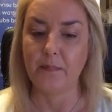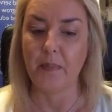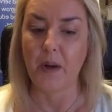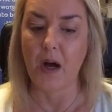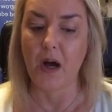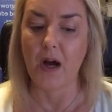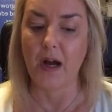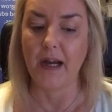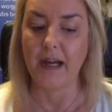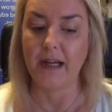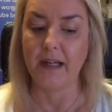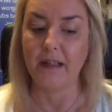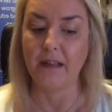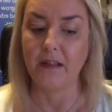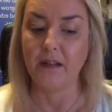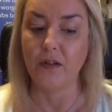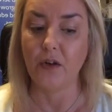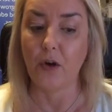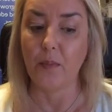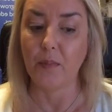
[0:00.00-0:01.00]
by
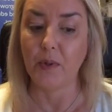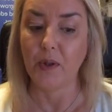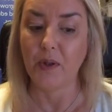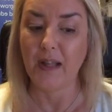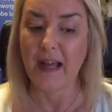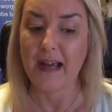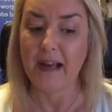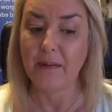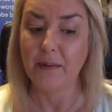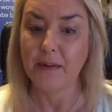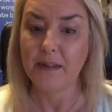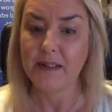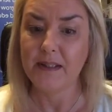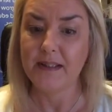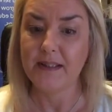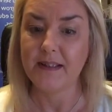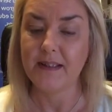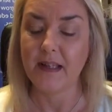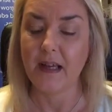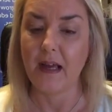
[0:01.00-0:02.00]
nominal
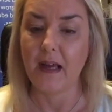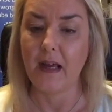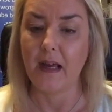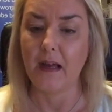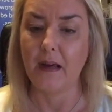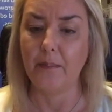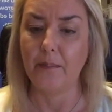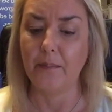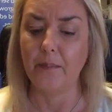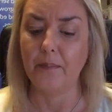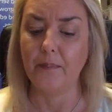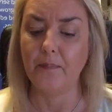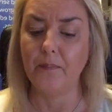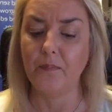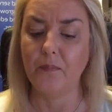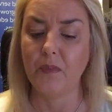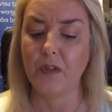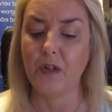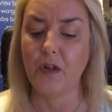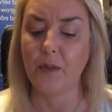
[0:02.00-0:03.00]
hours.
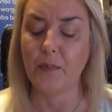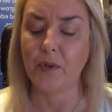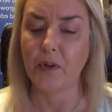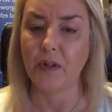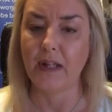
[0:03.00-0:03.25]
Nominal